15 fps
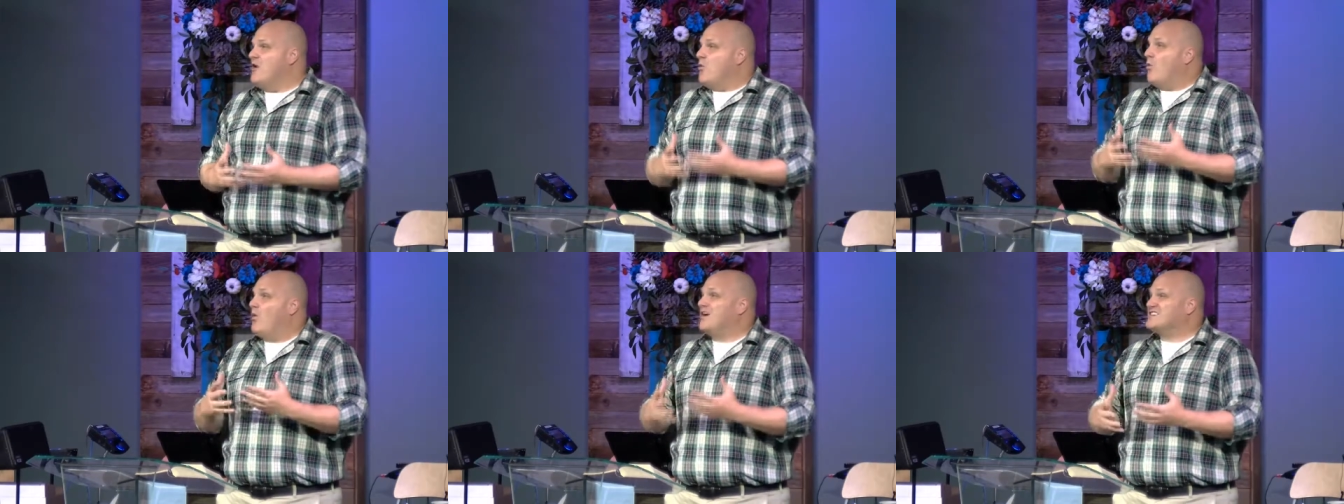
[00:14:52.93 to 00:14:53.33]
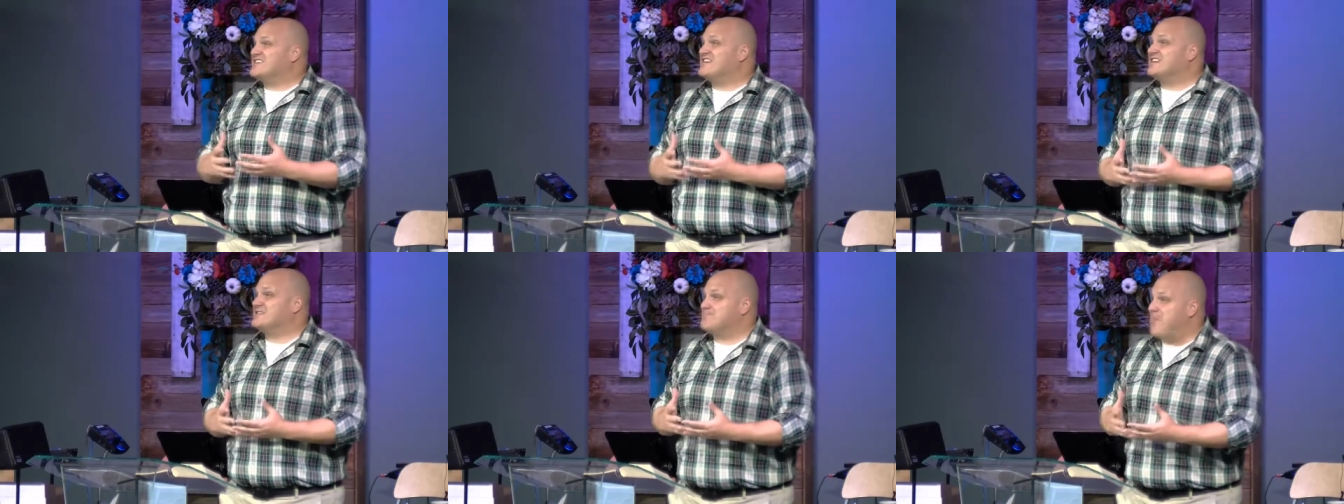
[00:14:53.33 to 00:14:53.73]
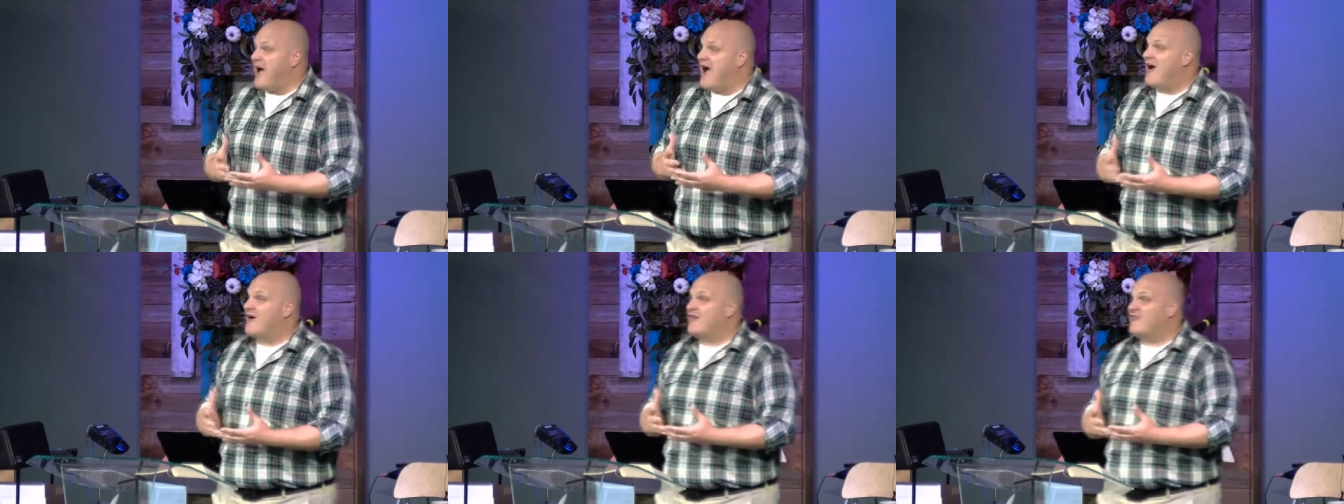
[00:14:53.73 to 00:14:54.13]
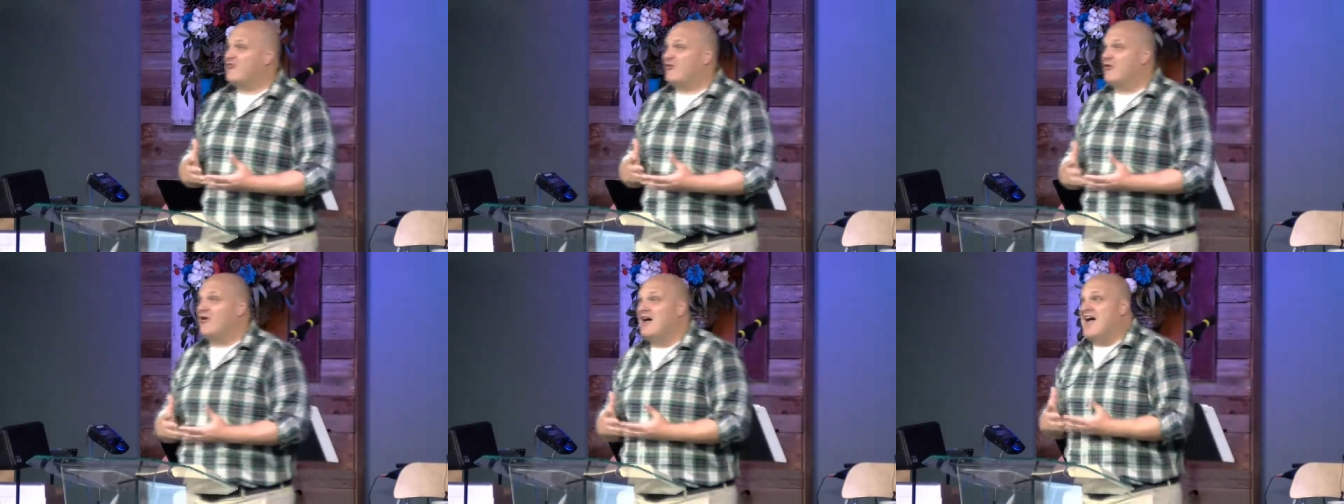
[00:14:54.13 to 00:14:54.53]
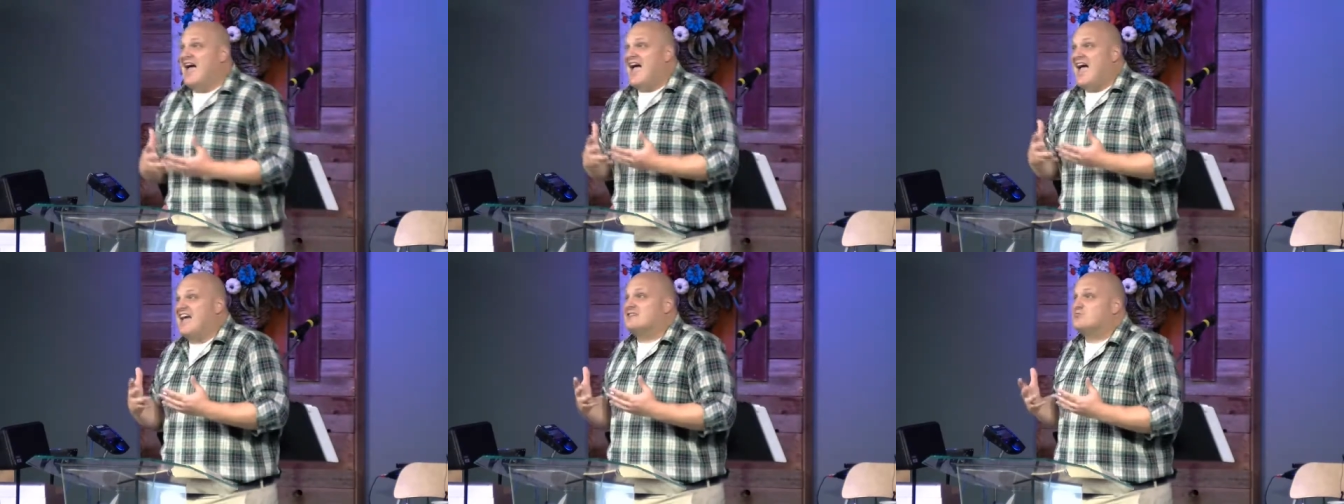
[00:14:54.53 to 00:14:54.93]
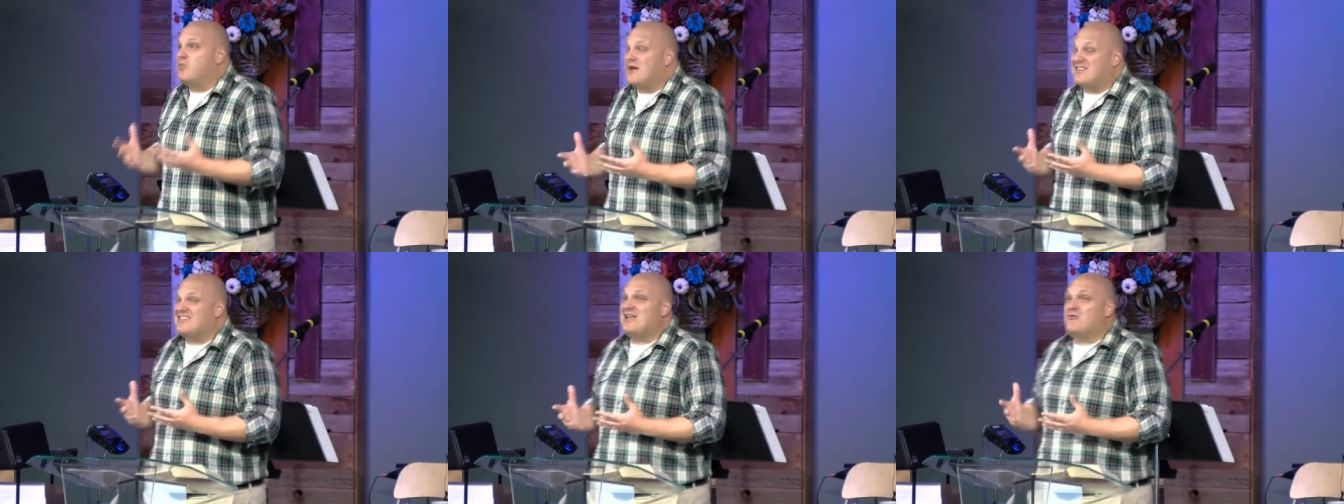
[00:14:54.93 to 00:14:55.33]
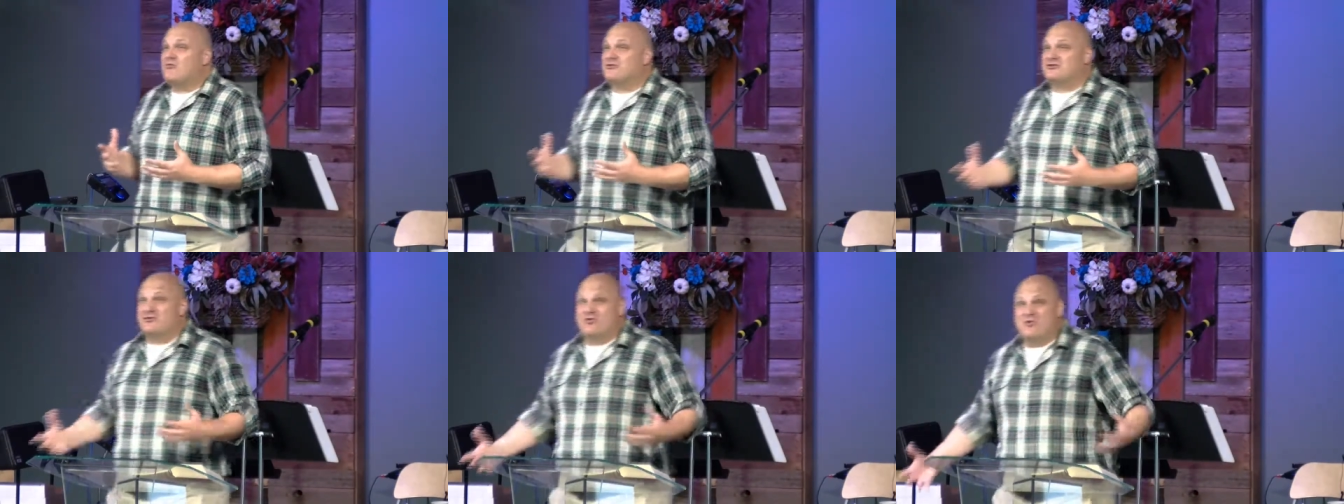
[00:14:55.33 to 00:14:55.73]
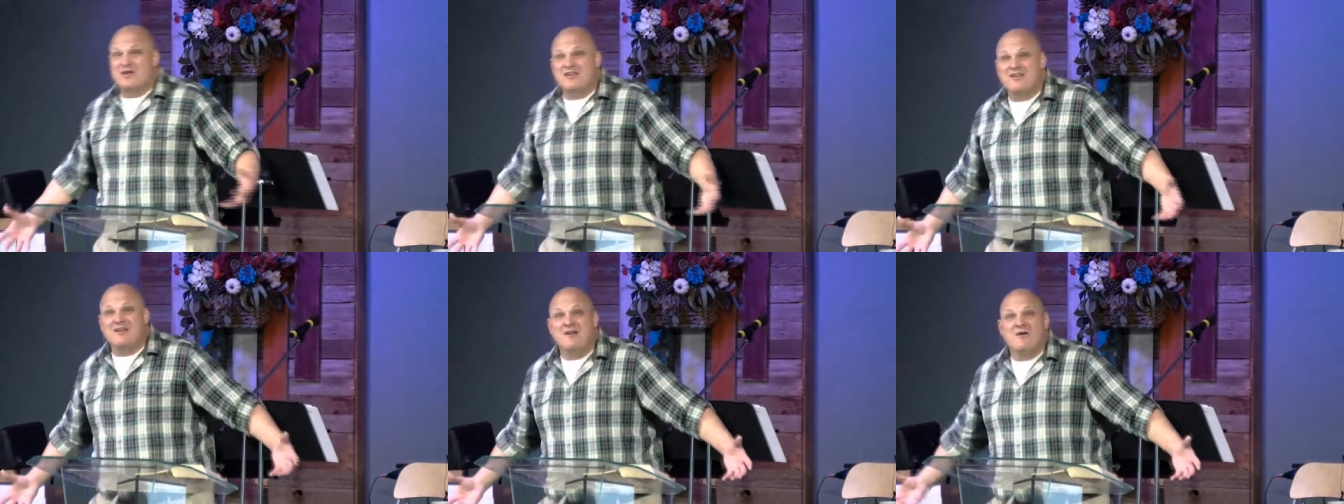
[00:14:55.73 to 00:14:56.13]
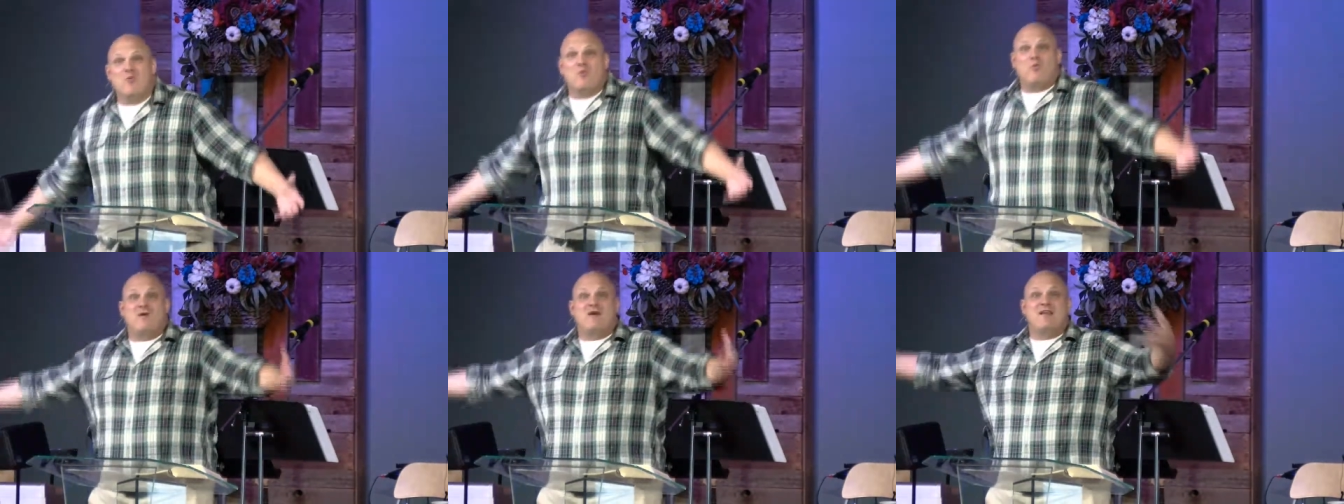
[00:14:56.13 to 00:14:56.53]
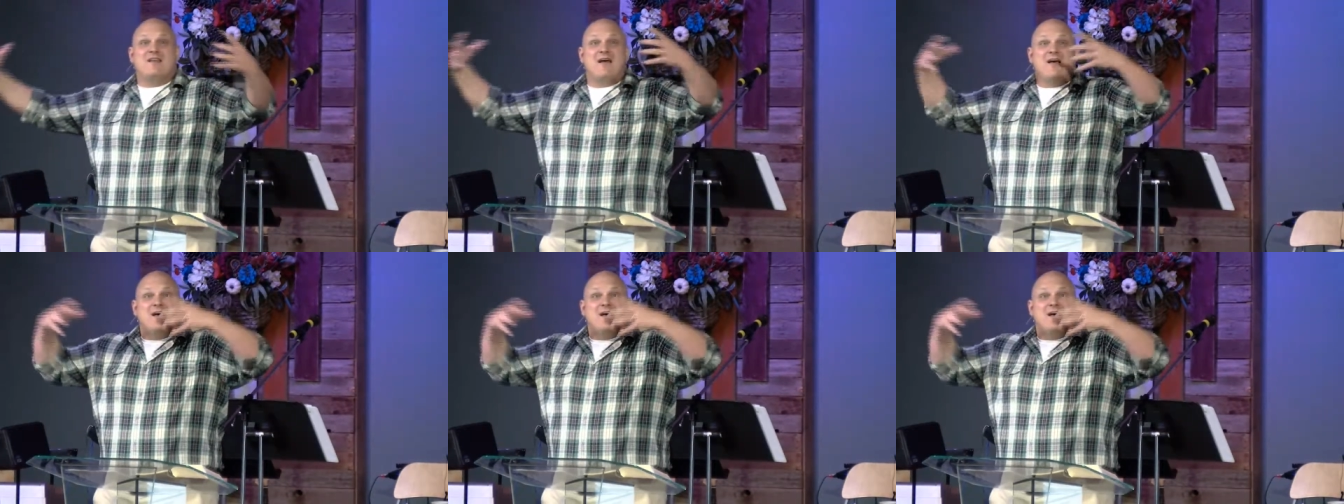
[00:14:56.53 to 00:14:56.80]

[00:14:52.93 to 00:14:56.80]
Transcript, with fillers: wasn't as powerful as what they were doing when